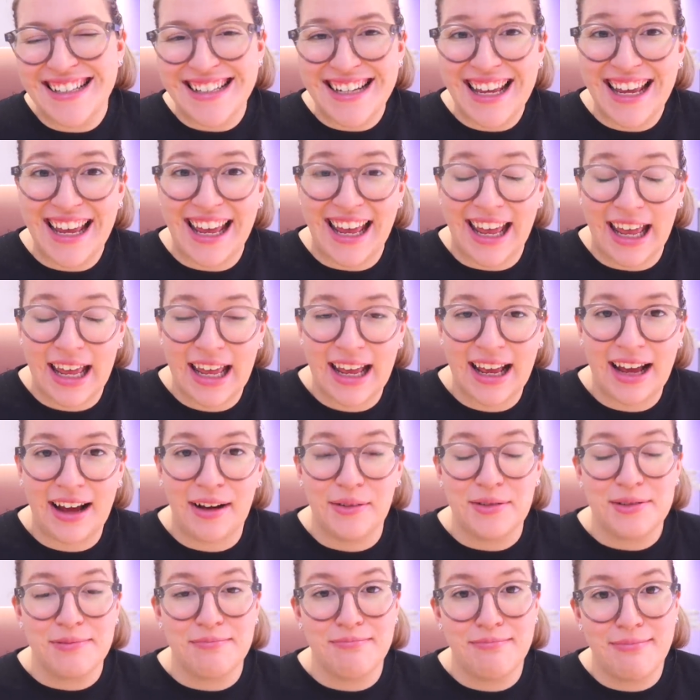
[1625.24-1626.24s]
today
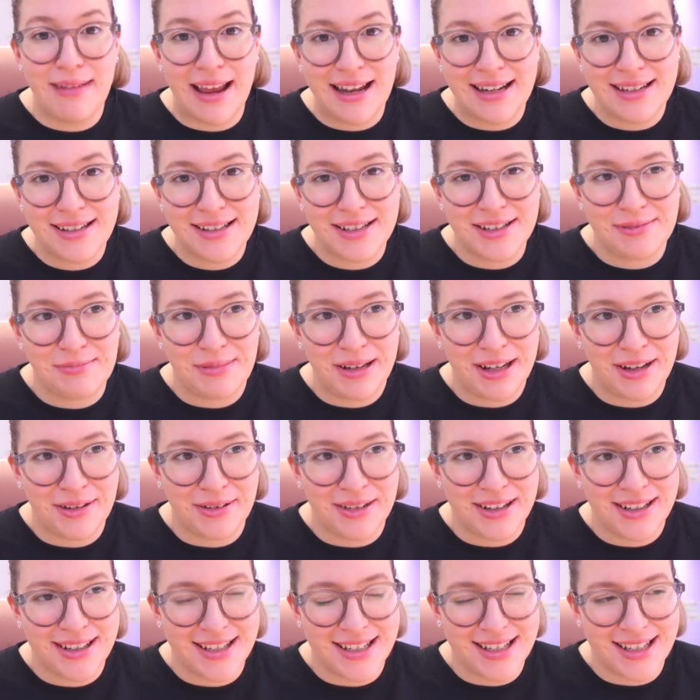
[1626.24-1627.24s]
I was meant to be
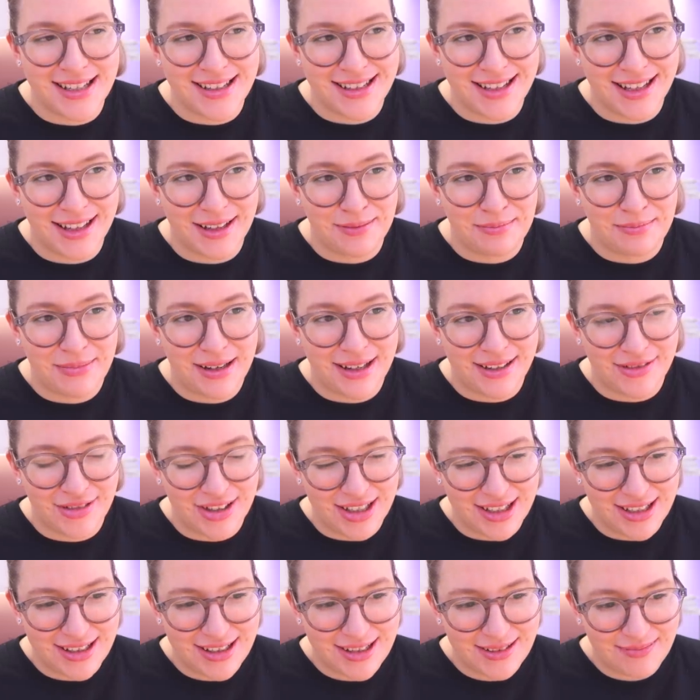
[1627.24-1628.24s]
going to Disneyland
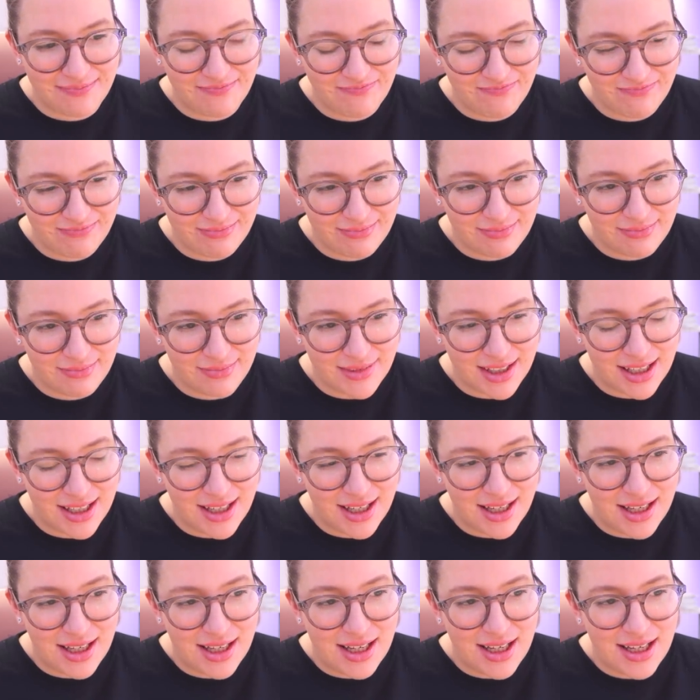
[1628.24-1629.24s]
Paris.
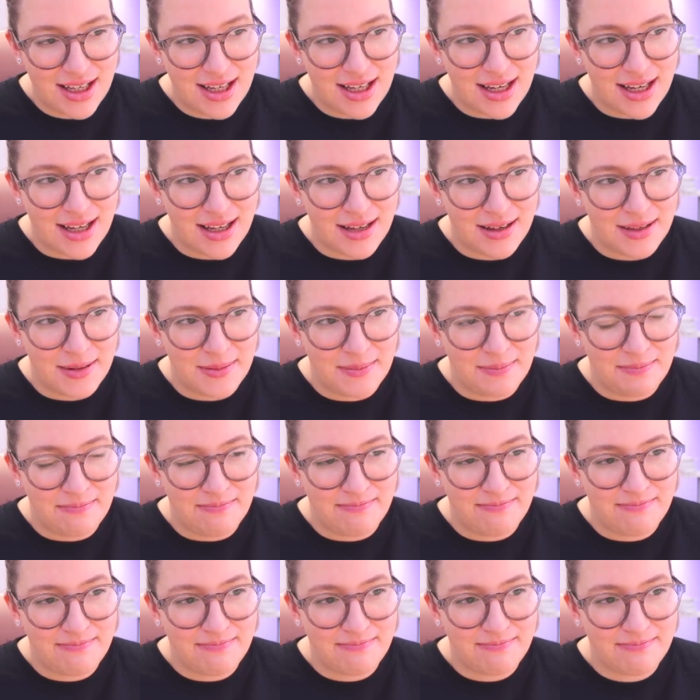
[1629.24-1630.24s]

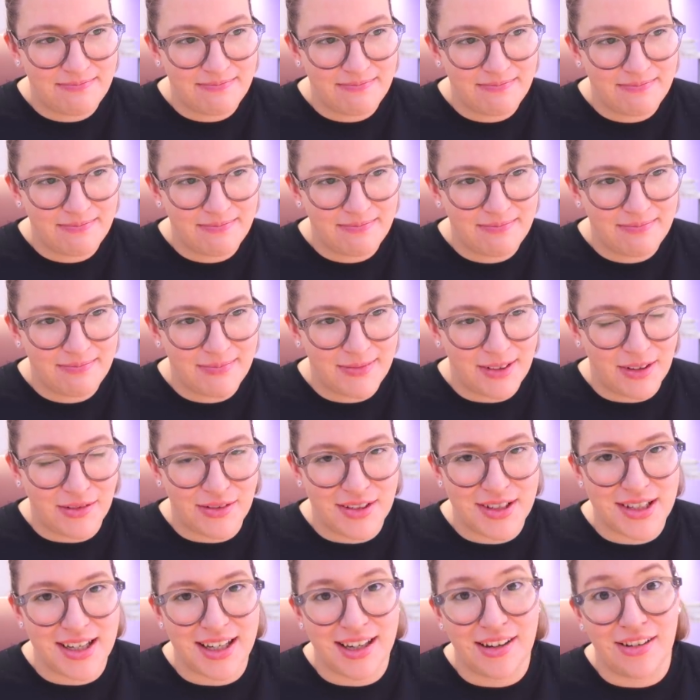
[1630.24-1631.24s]
Um,
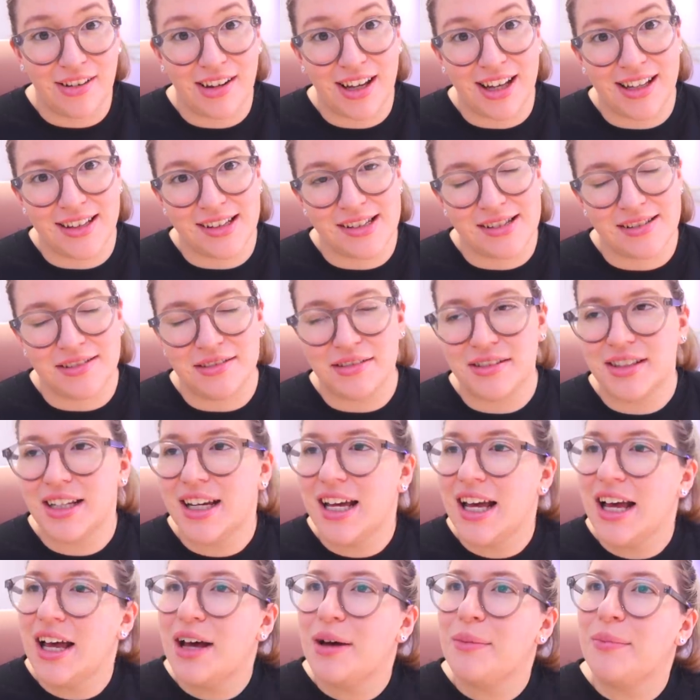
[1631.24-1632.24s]
obviously it got cancelled,
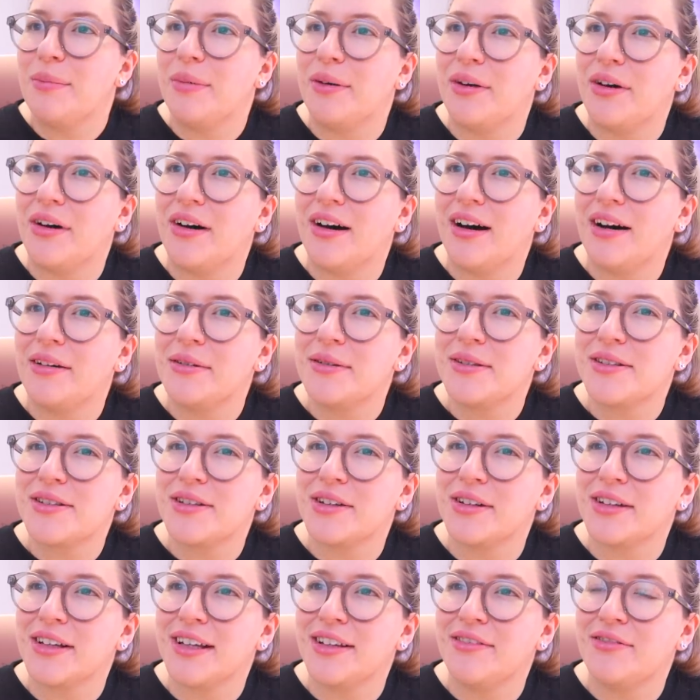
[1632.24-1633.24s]
but I was
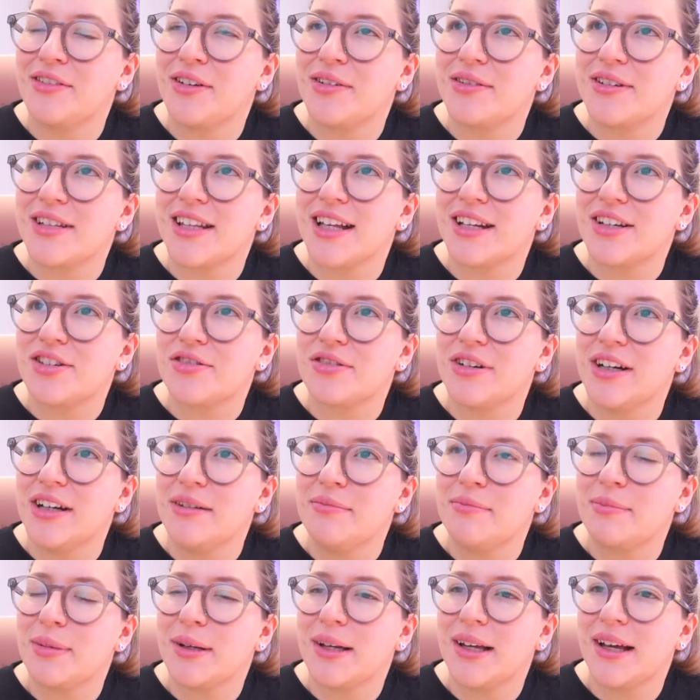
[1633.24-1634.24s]
so looking forward to that
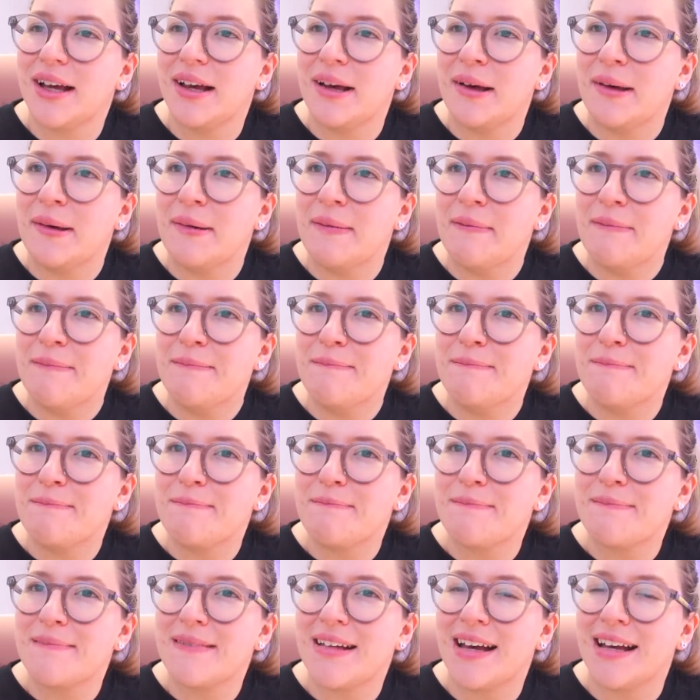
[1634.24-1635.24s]
trip. Um,
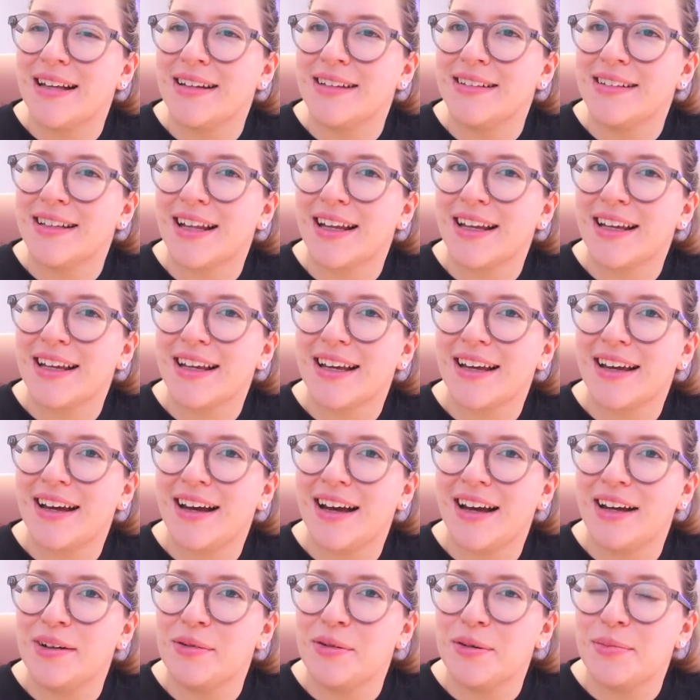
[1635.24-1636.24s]
and like
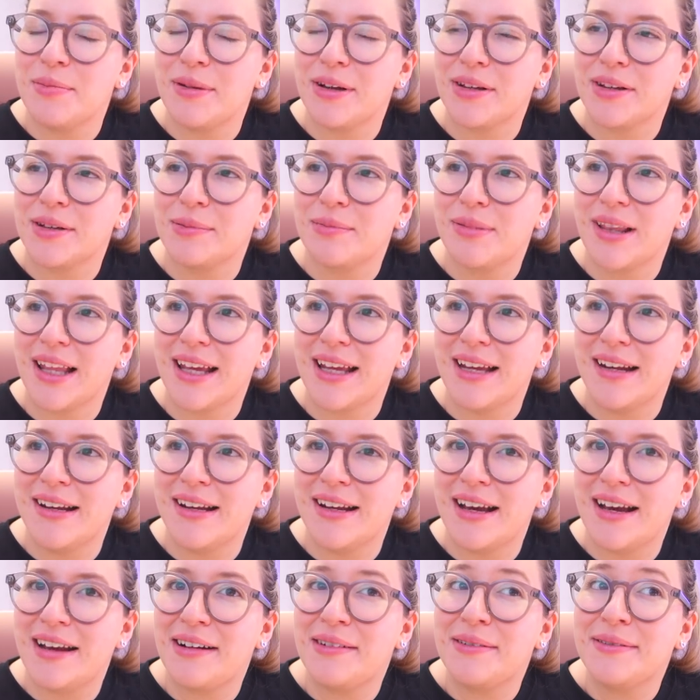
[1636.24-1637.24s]
I would be on the plane
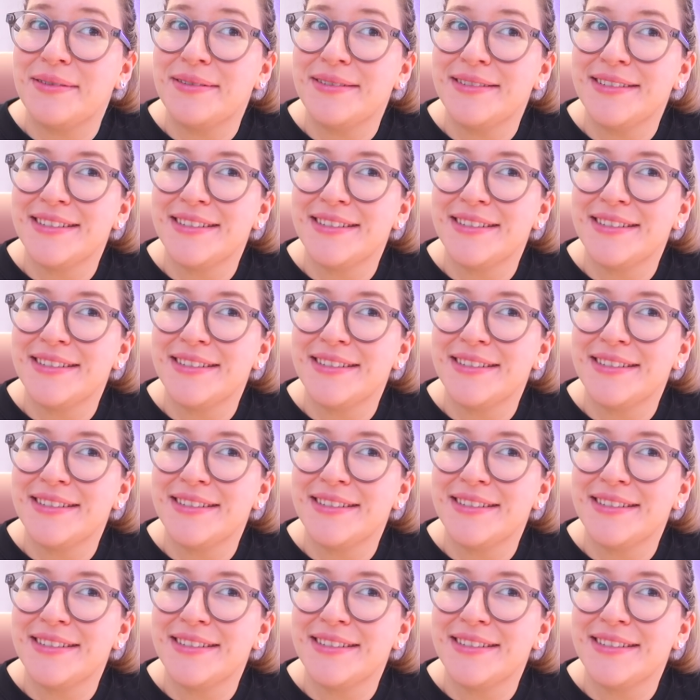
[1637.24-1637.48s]
now